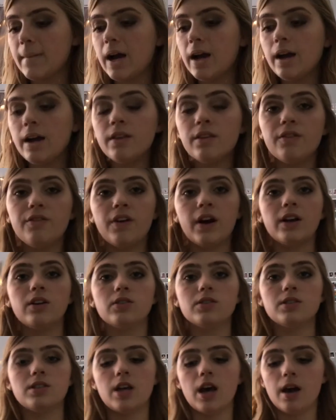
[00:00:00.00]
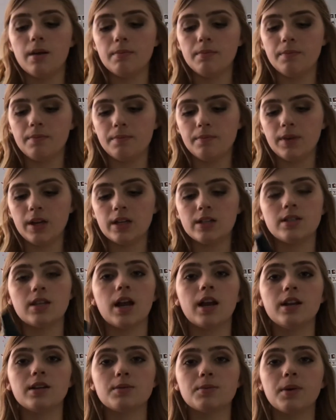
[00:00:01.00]
And the final step is
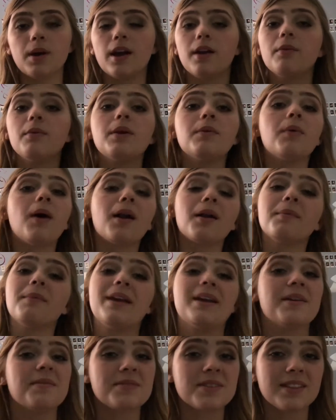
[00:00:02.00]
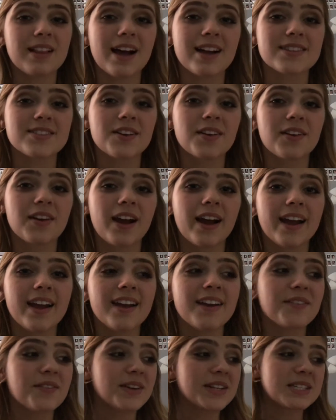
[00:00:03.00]
setting spray. We want our makeup to last all
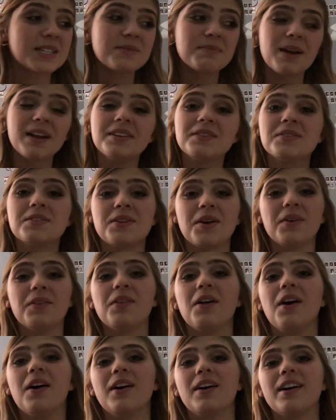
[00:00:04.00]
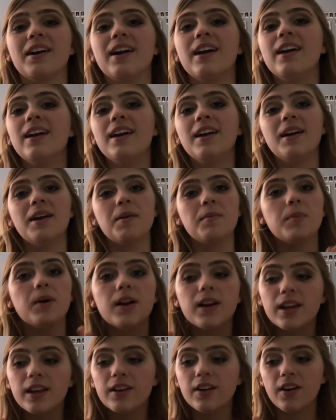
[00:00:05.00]
night. We spent so long
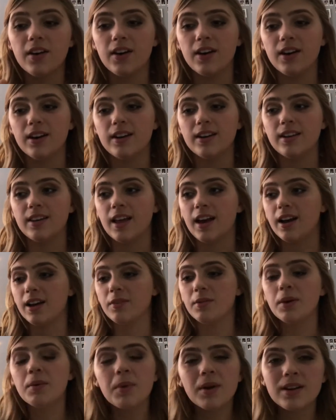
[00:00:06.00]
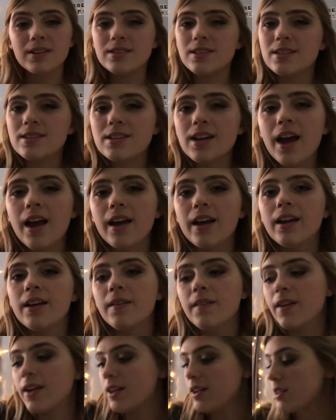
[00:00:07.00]
putting it on that we want it to stay,
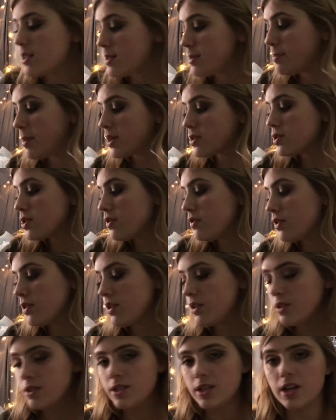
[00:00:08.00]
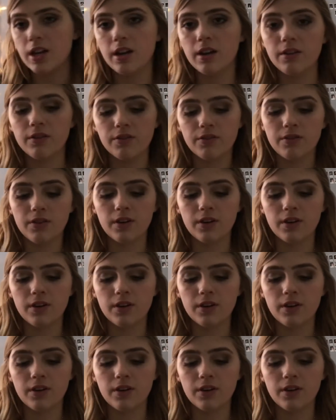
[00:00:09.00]
especially for New Year's Eve.